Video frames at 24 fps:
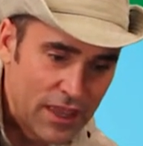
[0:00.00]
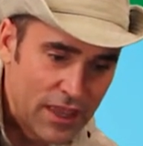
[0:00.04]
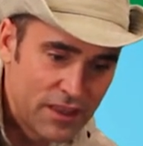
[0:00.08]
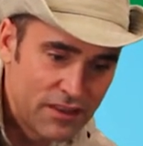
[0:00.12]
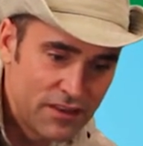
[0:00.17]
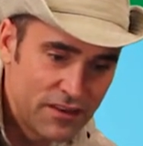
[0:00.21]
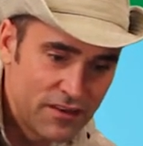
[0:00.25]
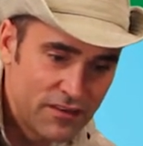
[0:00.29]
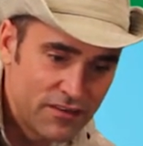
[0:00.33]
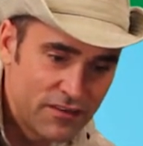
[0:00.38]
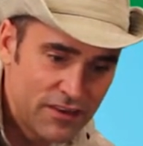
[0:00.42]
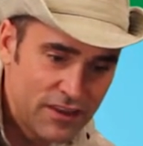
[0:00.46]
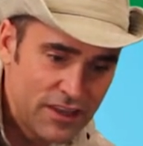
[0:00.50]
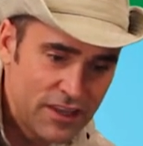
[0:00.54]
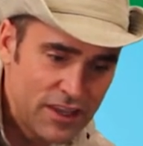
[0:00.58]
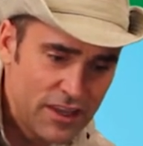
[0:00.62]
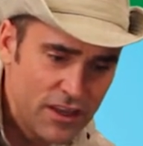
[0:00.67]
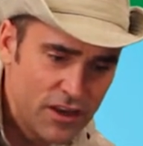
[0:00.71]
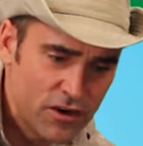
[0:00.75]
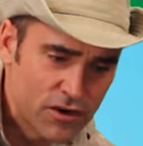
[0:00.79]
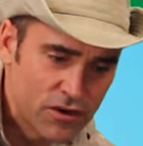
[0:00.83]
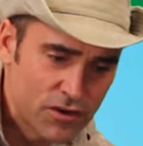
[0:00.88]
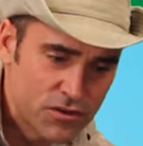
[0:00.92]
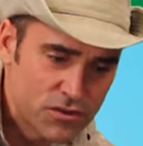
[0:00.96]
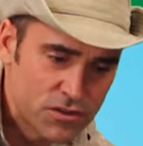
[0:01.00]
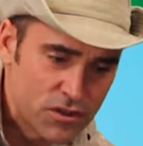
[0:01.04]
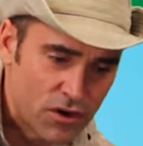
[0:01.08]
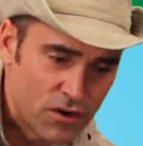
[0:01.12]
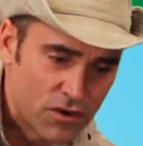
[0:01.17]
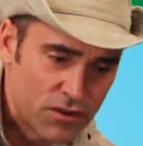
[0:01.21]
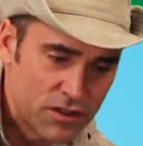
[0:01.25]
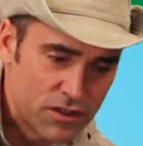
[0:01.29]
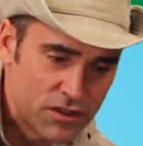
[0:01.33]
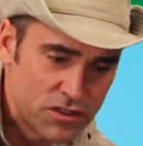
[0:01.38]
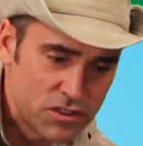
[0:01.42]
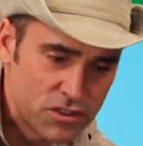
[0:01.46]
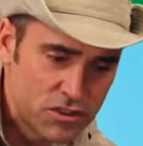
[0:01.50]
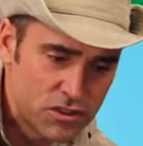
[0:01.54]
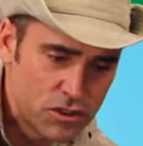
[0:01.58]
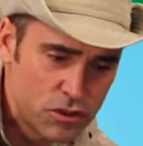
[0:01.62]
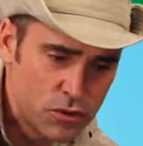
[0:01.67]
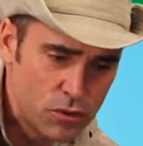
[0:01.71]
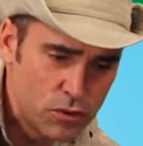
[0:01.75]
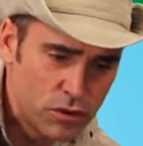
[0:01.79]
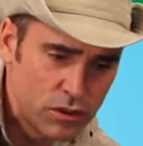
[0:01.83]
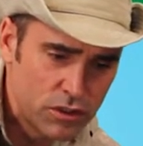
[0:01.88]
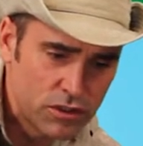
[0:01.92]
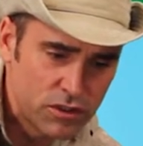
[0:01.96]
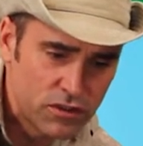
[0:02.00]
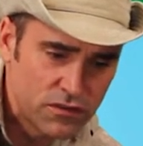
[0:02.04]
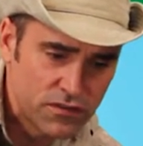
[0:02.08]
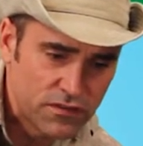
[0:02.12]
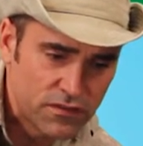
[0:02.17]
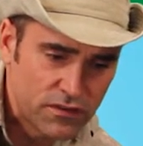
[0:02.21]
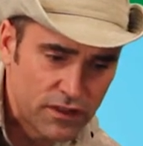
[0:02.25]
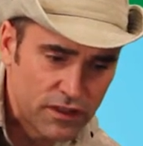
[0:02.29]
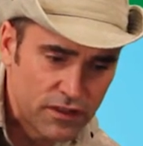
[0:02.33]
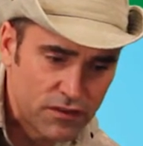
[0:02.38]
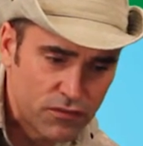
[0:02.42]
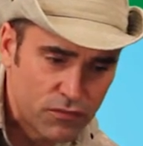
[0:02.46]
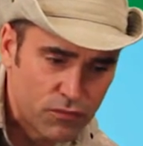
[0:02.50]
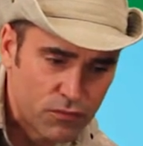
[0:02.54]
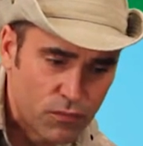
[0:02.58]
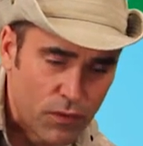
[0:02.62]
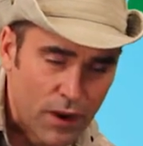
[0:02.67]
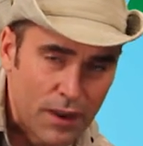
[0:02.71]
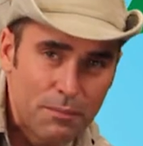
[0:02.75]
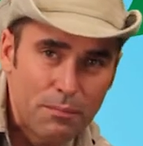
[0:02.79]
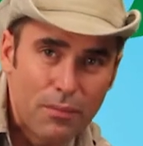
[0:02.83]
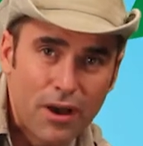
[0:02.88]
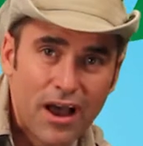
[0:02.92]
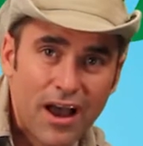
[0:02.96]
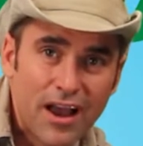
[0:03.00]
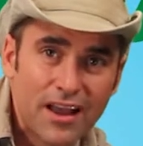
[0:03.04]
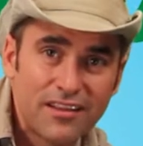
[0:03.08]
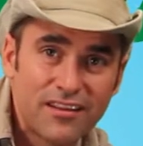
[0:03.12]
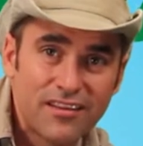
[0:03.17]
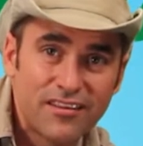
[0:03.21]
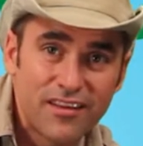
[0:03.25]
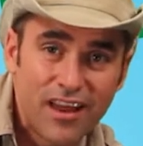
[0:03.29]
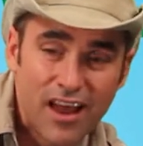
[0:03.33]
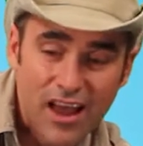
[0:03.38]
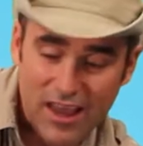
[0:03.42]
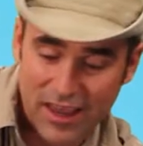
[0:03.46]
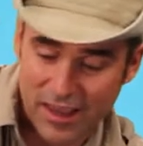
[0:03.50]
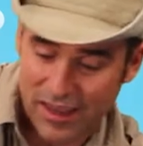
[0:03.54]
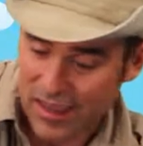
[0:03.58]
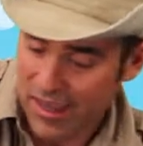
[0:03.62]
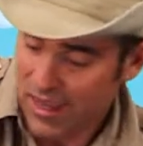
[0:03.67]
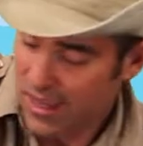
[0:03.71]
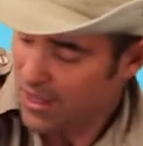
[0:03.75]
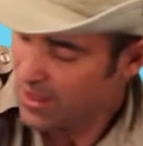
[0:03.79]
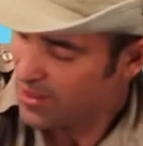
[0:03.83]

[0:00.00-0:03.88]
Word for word: and his ears are these two little slits right behind his eye.